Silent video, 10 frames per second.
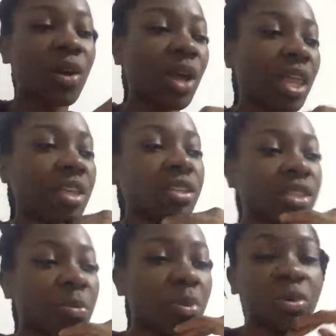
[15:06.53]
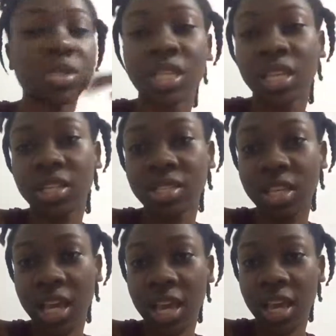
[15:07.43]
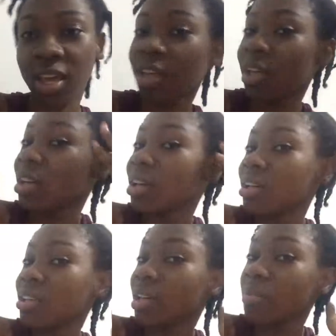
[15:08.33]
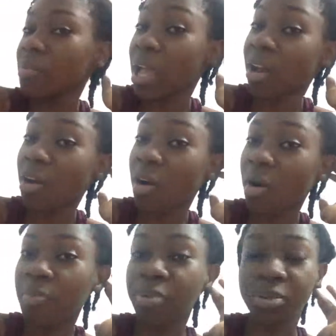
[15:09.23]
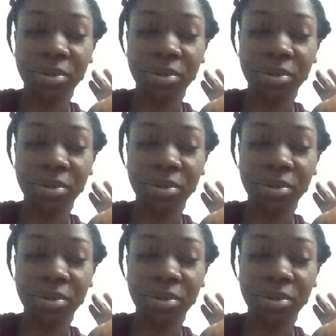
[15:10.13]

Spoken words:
okay, they're posting their slay, their makeup,